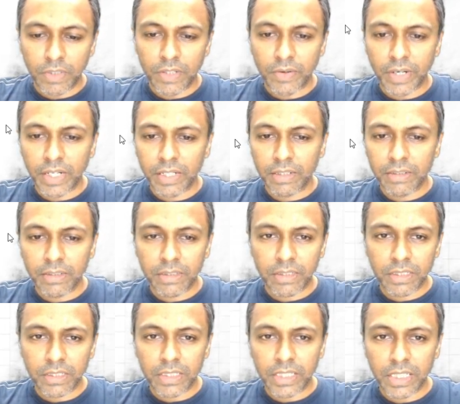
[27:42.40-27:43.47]
We'll try
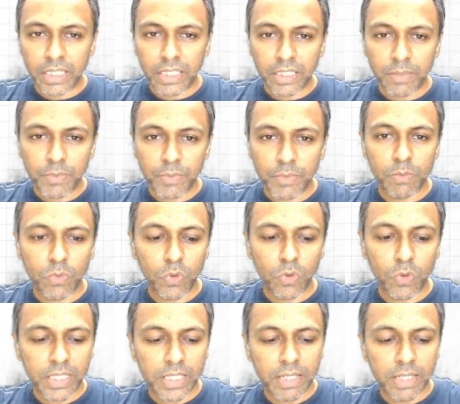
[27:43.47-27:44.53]
taking up some
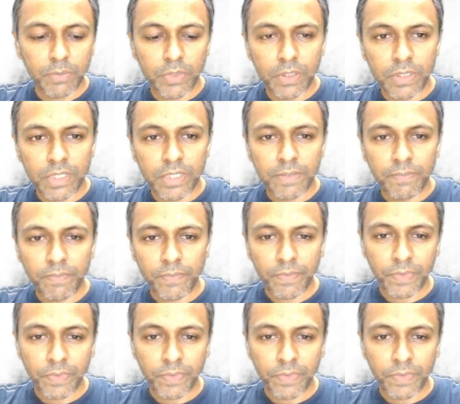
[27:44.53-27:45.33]
more examples.